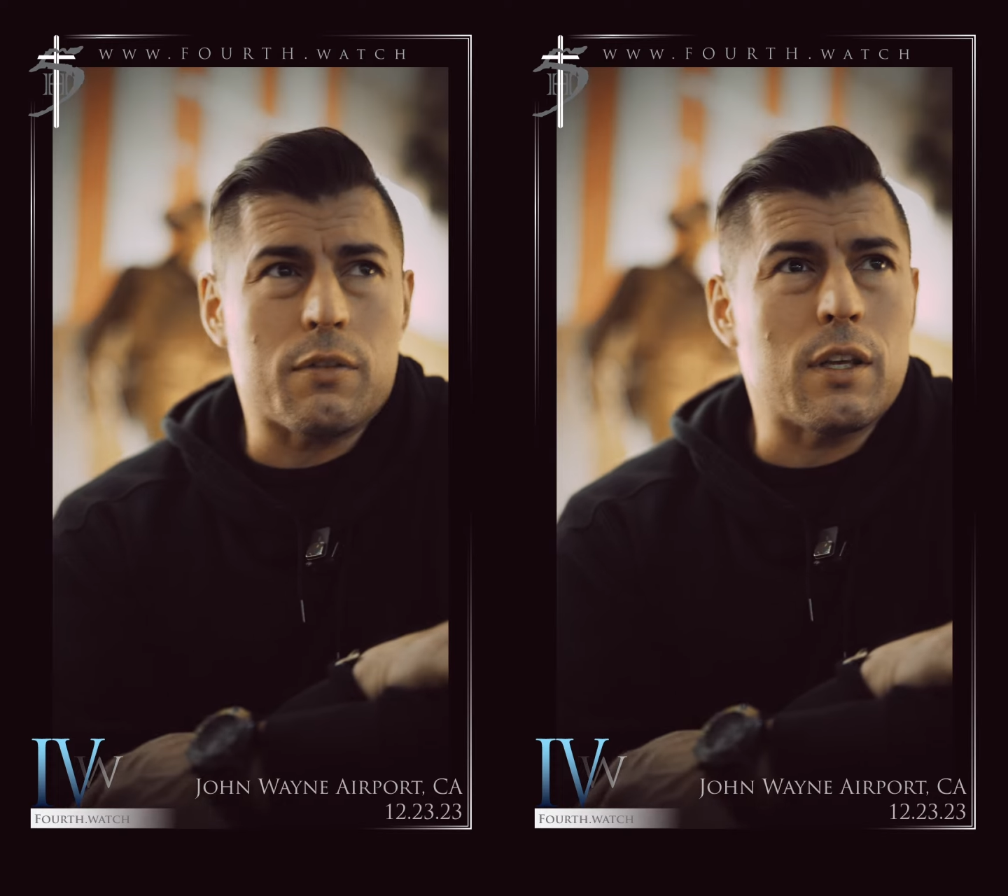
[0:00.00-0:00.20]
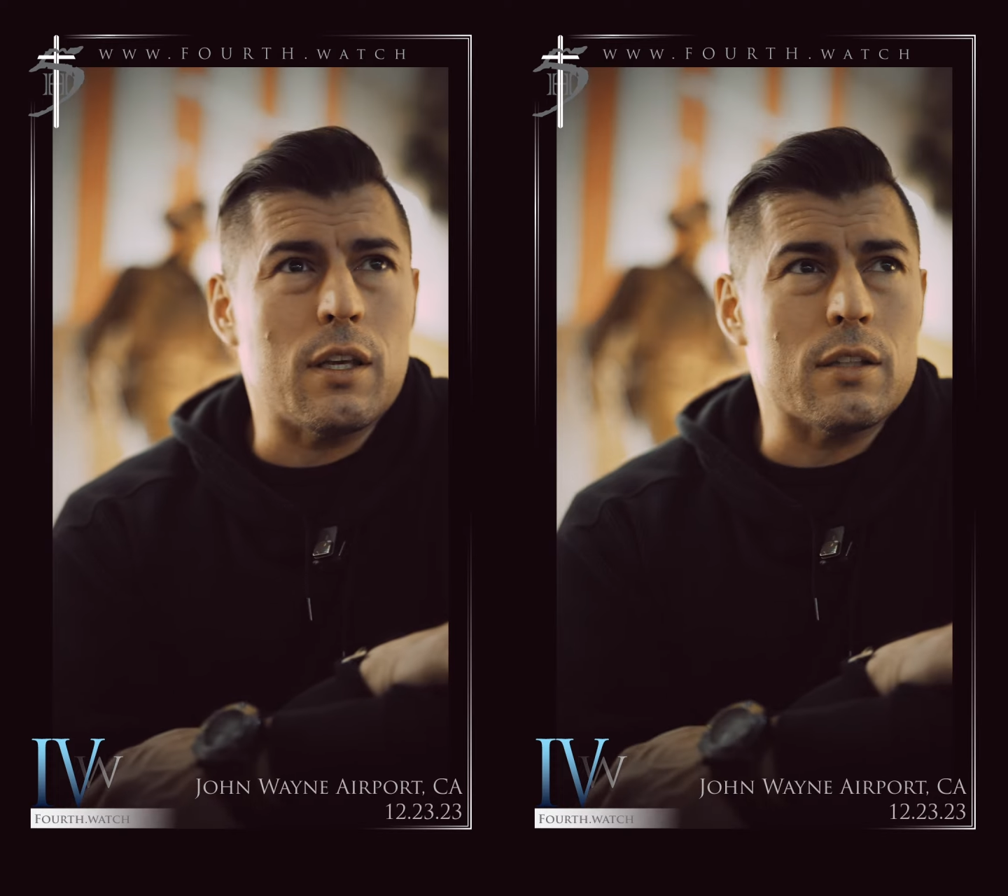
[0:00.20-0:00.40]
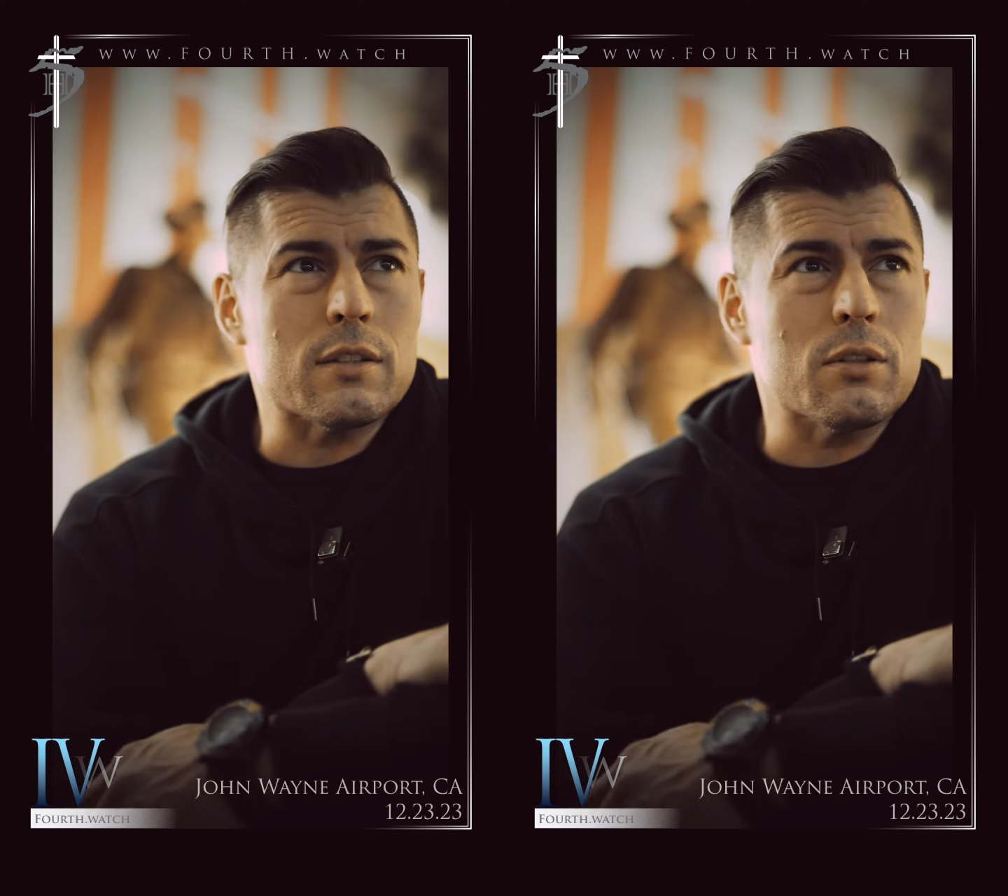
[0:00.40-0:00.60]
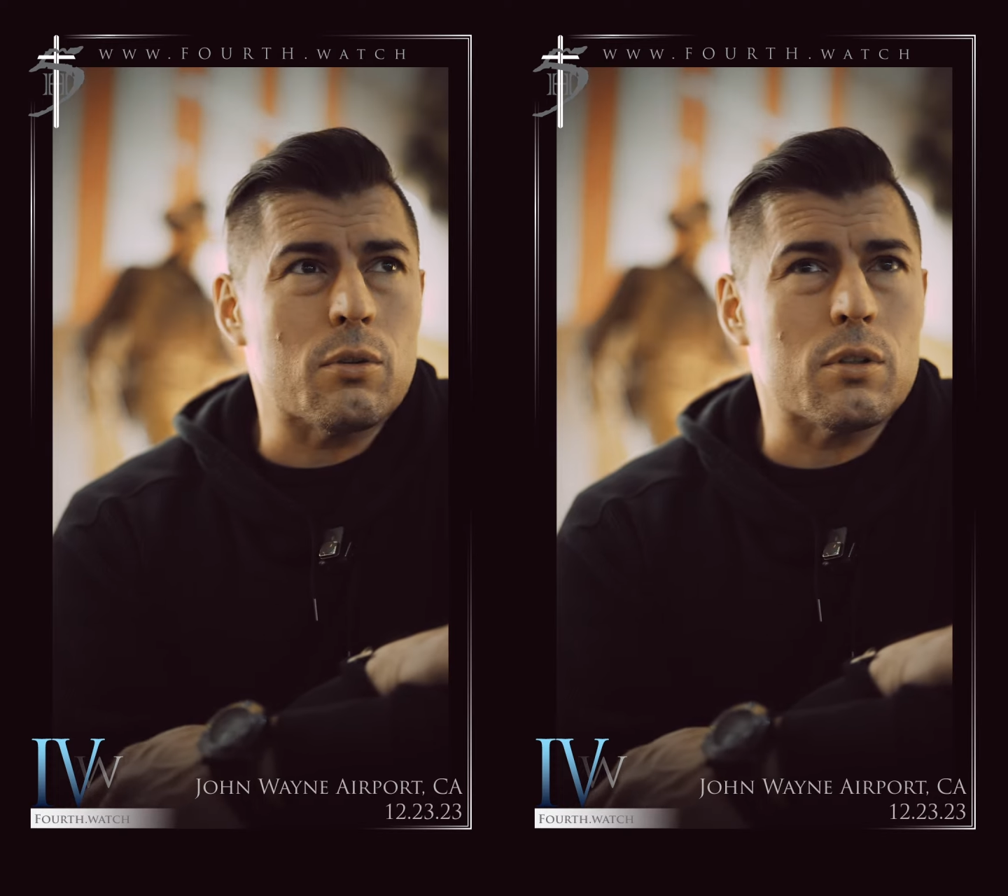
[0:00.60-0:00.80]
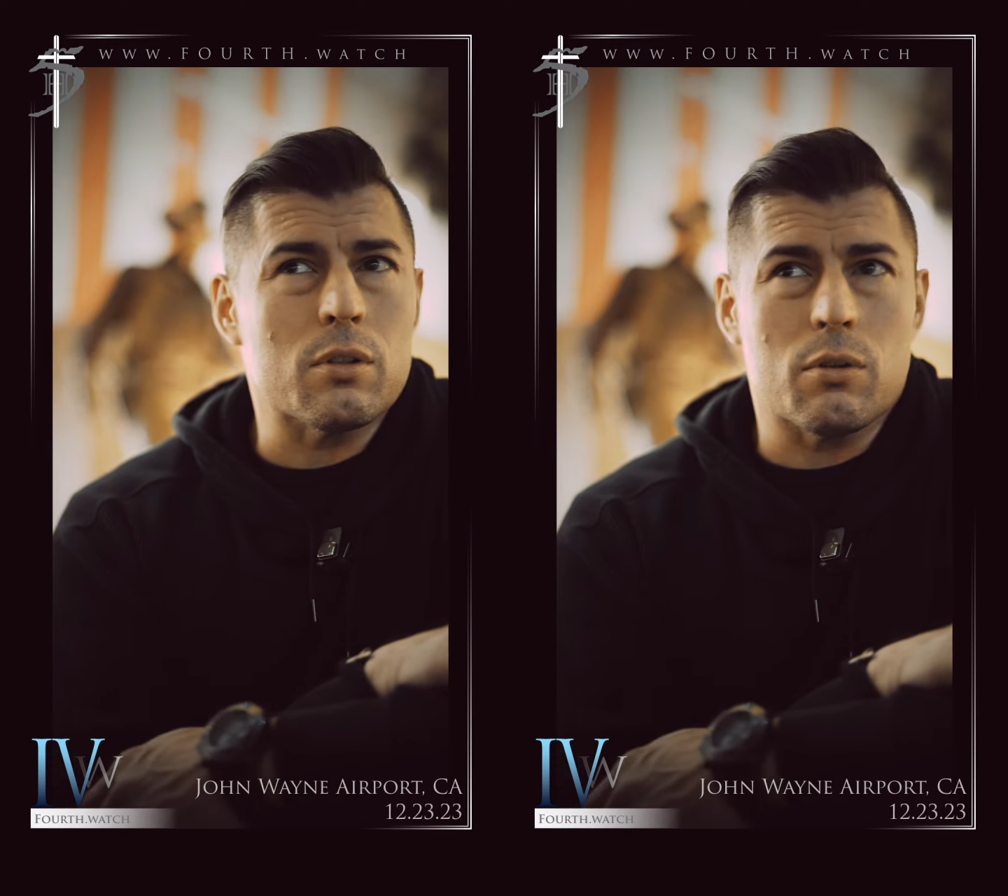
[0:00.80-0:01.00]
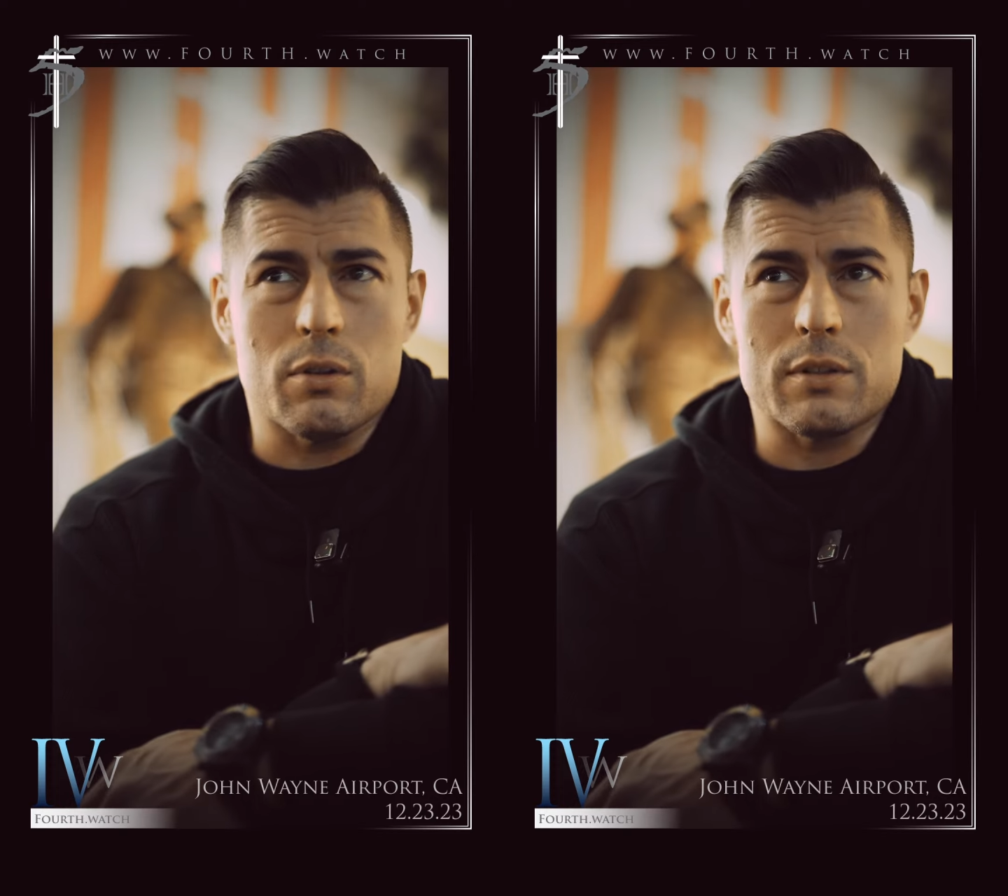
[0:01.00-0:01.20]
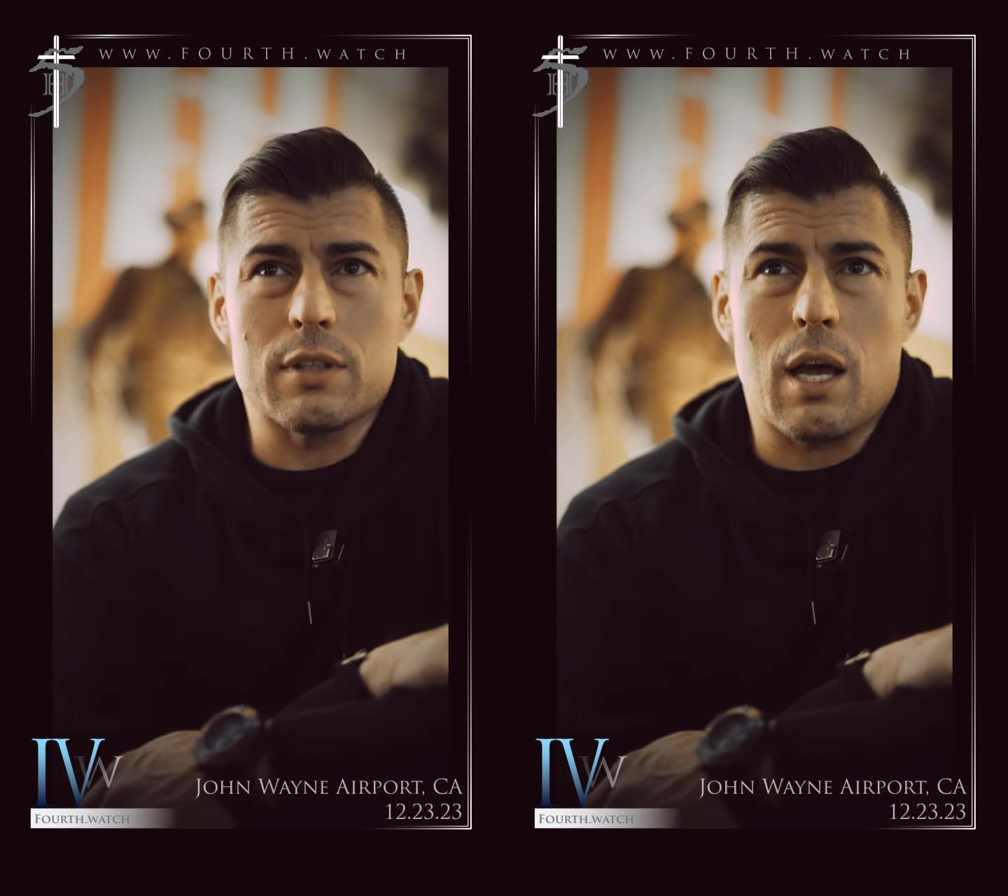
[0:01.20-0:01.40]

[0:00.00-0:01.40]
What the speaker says: of Kings and Lord of Lords,